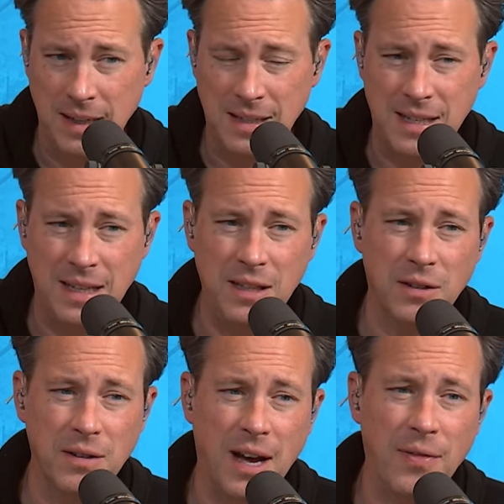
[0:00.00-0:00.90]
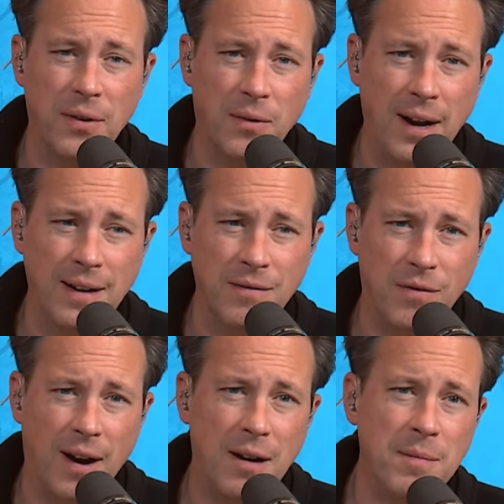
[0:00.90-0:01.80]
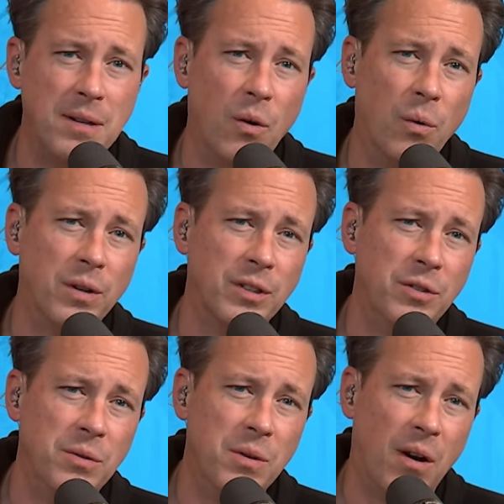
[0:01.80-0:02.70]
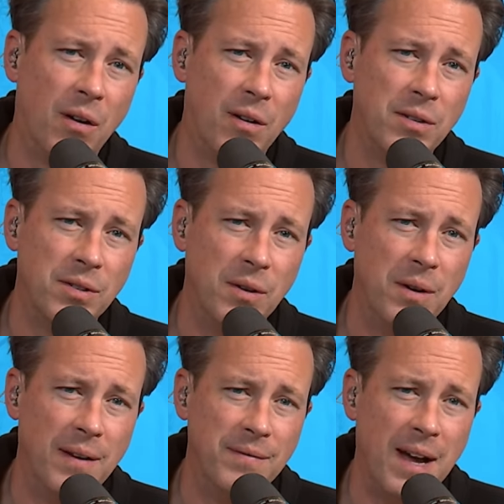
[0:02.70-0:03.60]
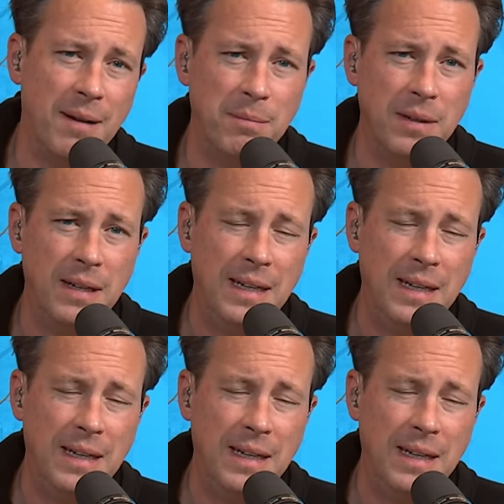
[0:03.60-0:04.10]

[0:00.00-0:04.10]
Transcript: It's either not the right environment or you are also have not